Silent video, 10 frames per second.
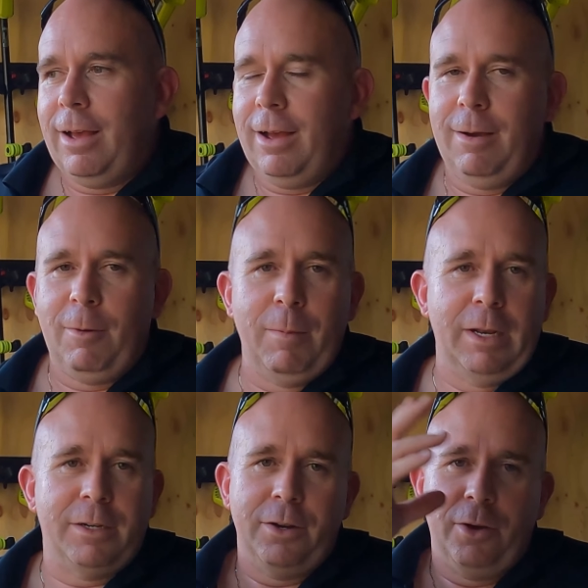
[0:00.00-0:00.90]
I
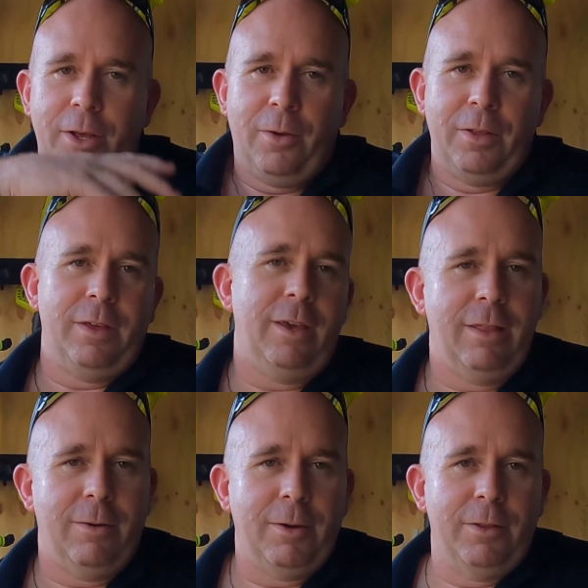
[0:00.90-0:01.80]
mentioned early on in the
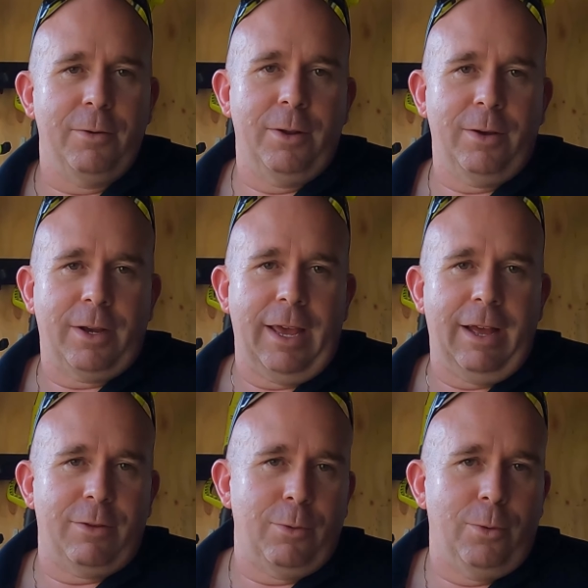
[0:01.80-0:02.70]
year that I'm going to do like an
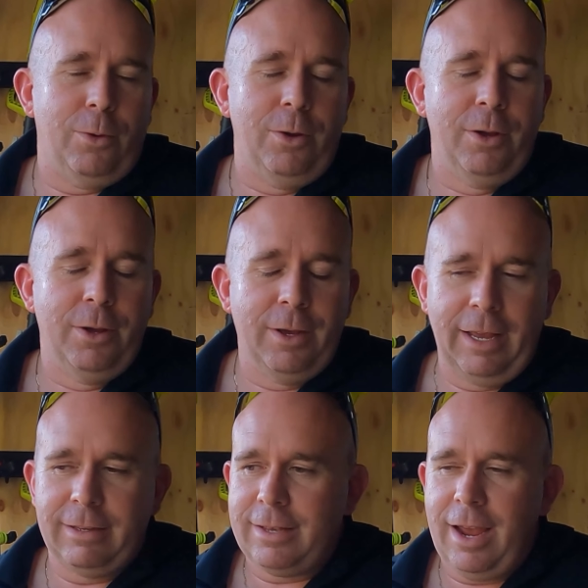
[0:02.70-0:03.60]
outdoor
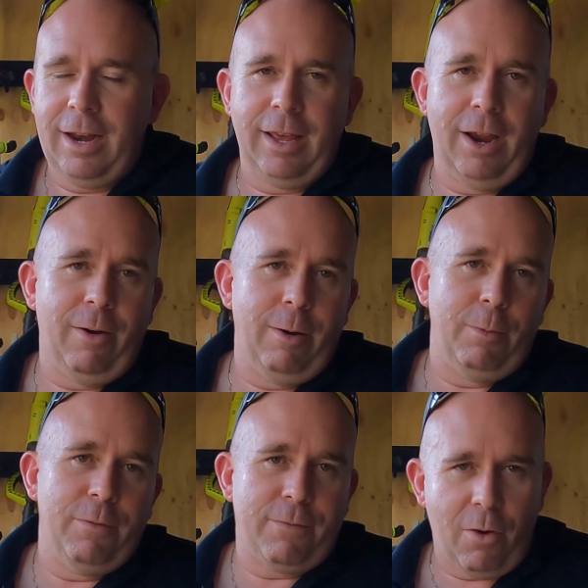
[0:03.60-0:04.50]
entertaining area
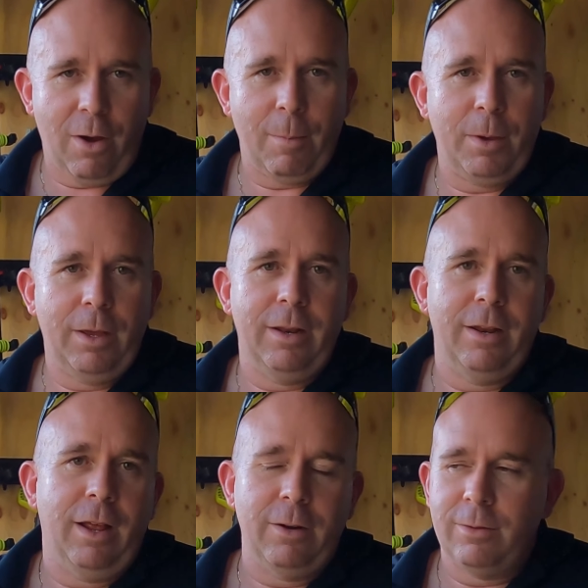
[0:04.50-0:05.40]
with a fire pit
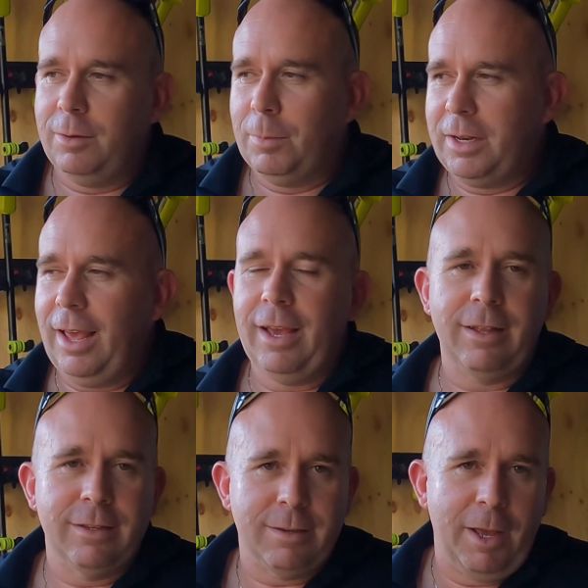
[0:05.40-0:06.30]
and a little timber
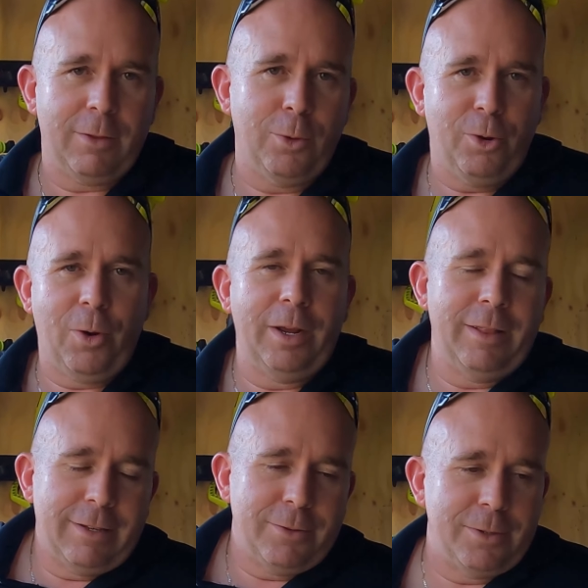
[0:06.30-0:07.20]
deck and some outdoor lighting
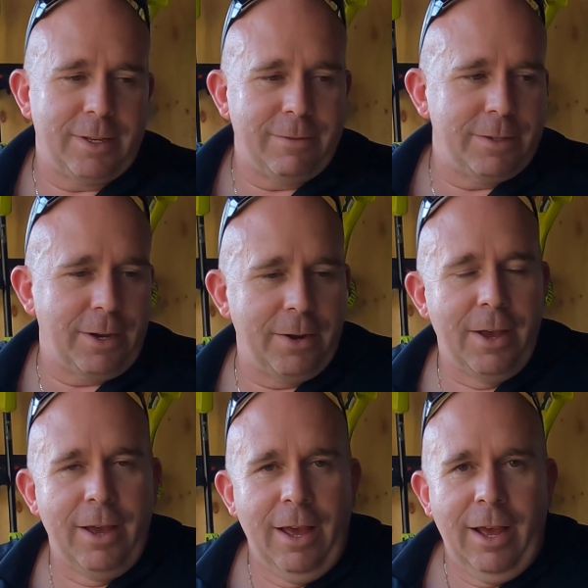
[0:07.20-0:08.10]
and that sort of stuff. So
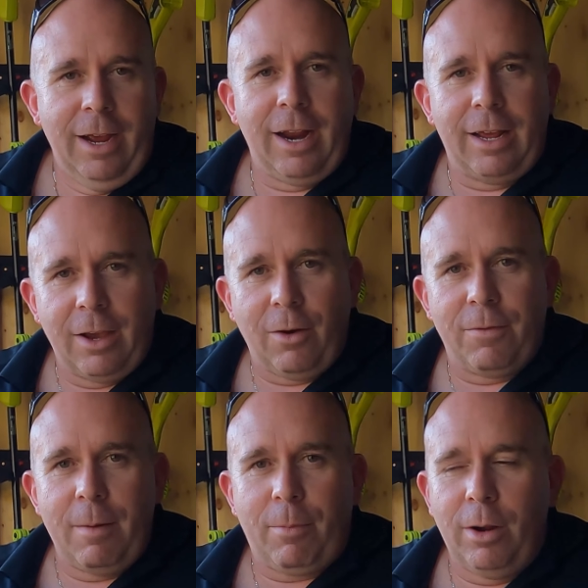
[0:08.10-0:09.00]
I'm going to kick
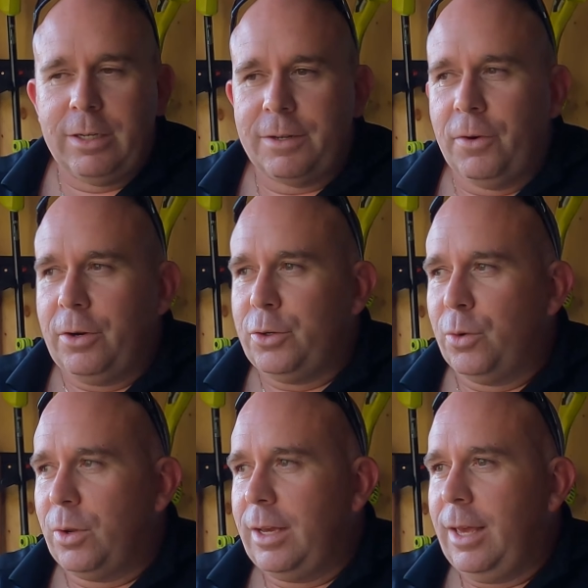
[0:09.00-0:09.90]
off that project very
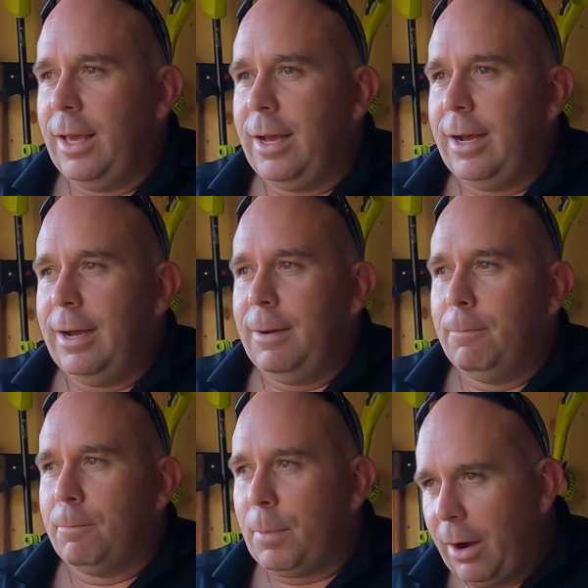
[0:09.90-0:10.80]
shortly,
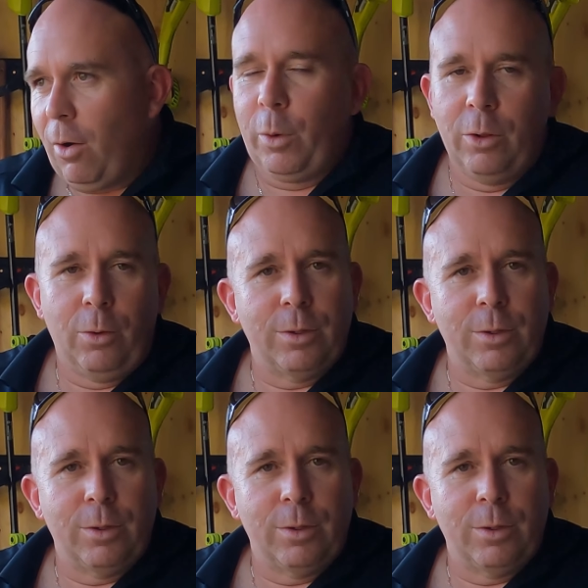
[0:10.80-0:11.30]
but I will